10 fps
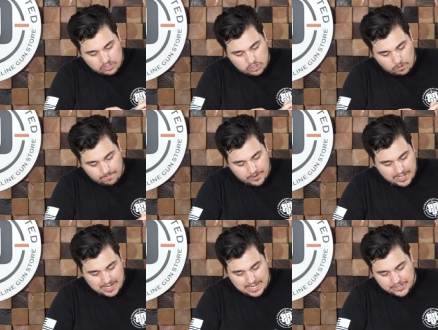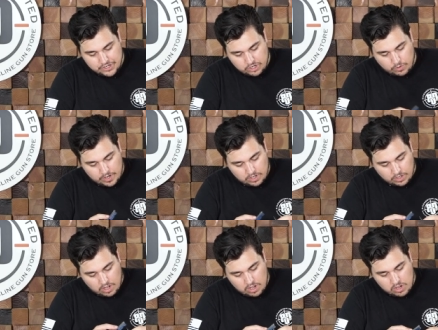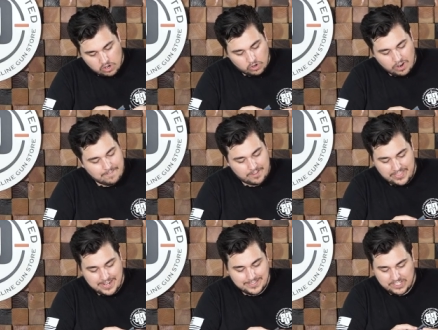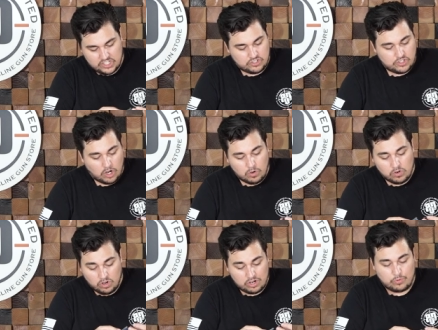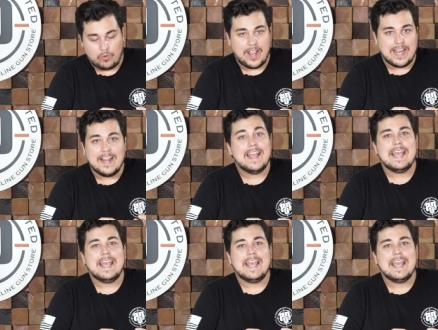Don't forget as you're going along, look for things that just don't look right.